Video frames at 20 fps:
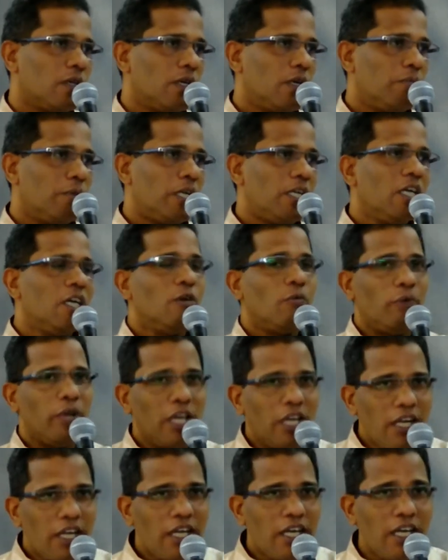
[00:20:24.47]
I mean, we
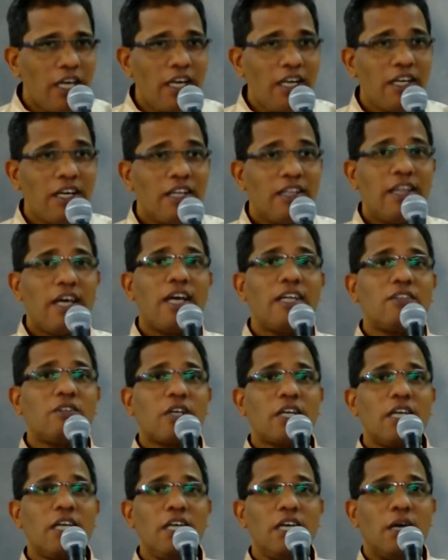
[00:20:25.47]
need that.
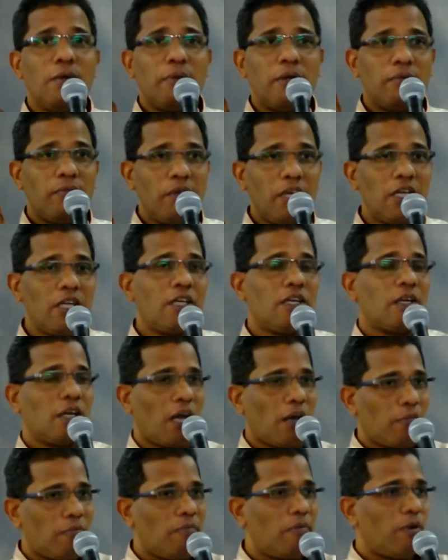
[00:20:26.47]
Okay, I mean, we need,
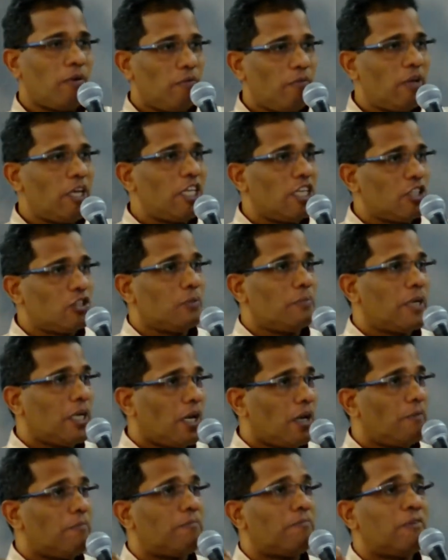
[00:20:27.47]
uh, we need to be
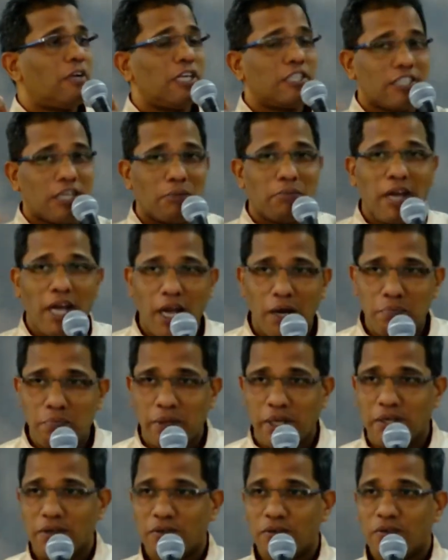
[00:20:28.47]
every time
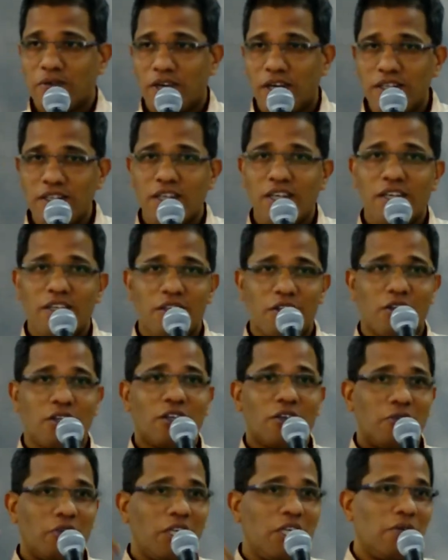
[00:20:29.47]
happy, right? You
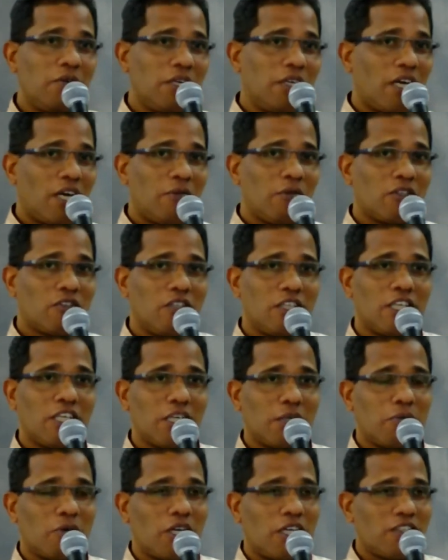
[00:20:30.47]
know, even I was thinking
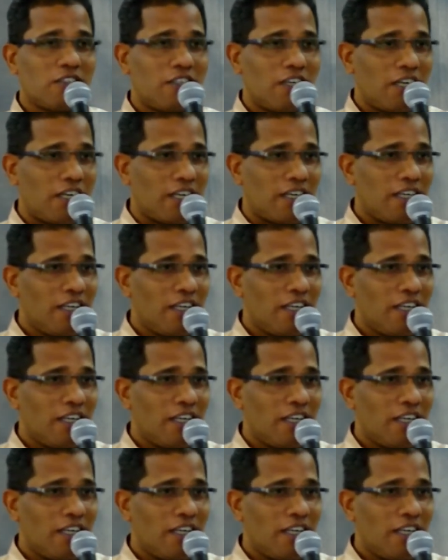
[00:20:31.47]
about yesterday.